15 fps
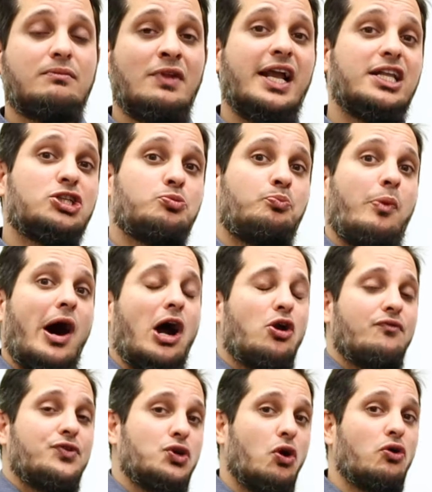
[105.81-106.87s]
it's part
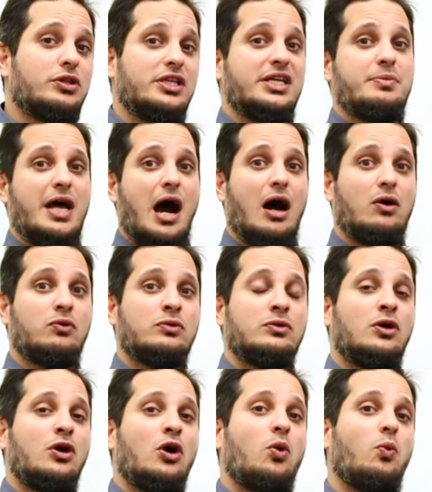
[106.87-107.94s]
of your team now
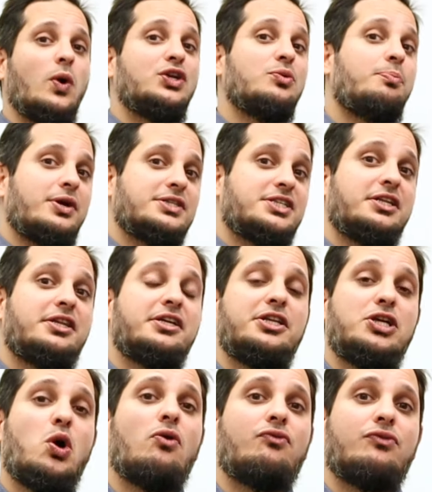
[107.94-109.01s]
when you're presenting
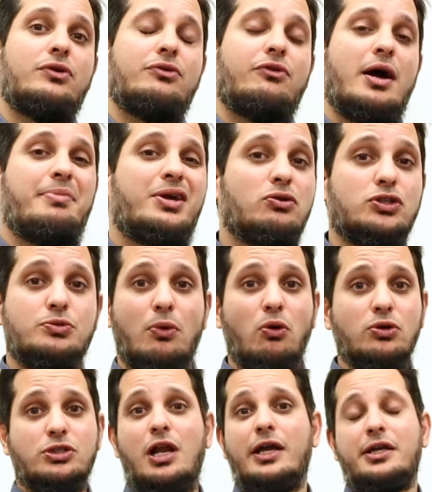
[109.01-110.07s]
the offer, right? Because
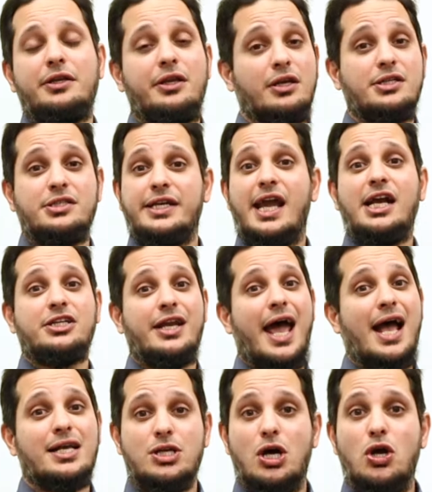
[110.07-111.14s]
most likely the listing agent
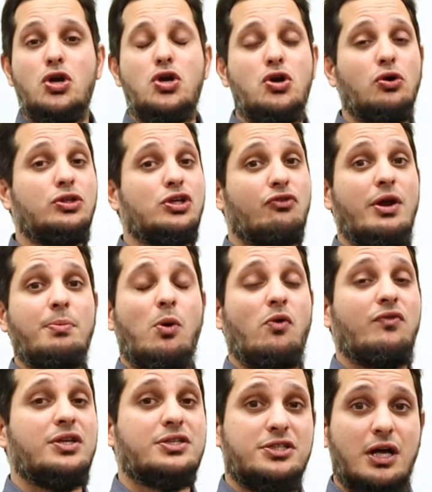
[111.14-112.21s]
has a good grip
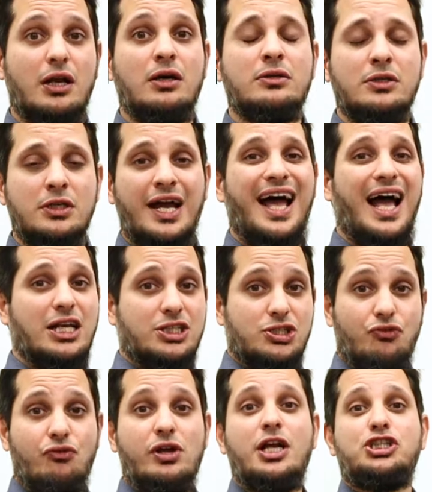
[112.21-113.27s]
over the seller, has a
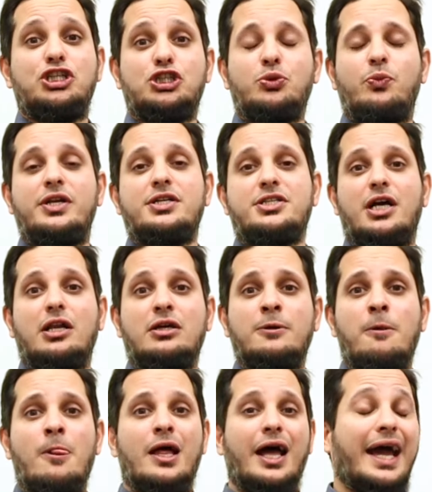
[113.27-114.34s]
relationship with the seller,
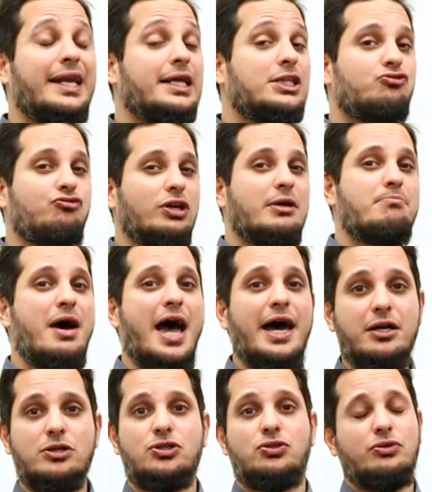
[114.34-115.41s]
and it really
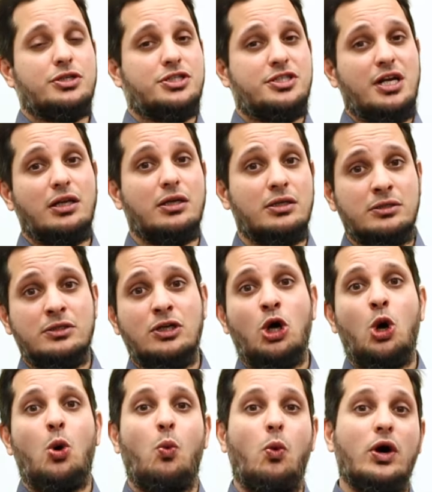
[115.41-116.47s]
matters to the seller
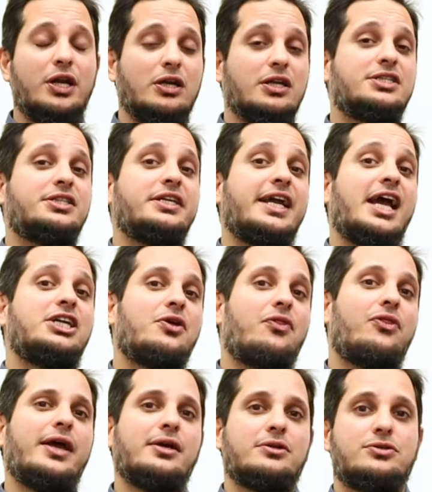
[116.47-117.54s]
what the listing agent
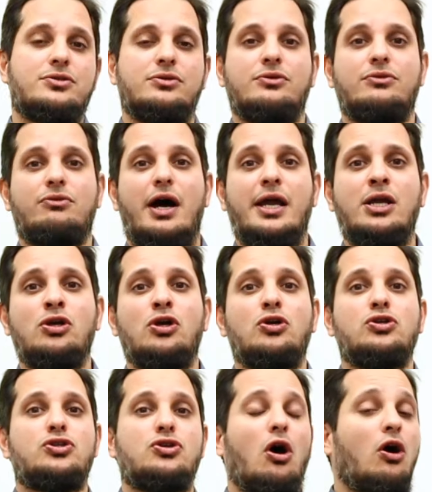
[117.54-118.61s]
thinks, right?
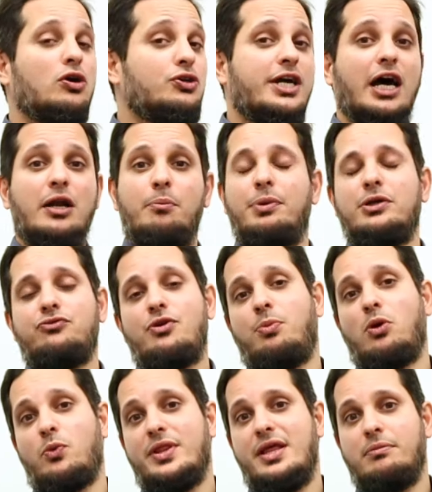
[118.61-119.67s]
So you got to build
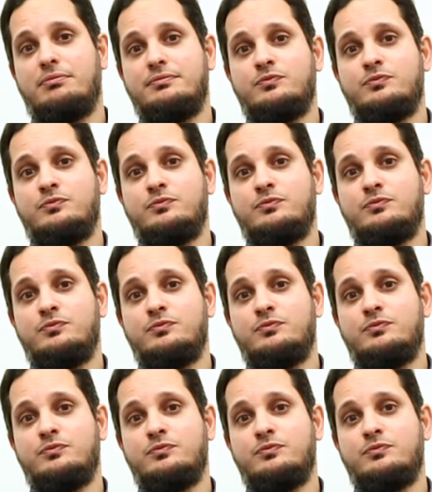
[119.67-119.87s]
rapport with them.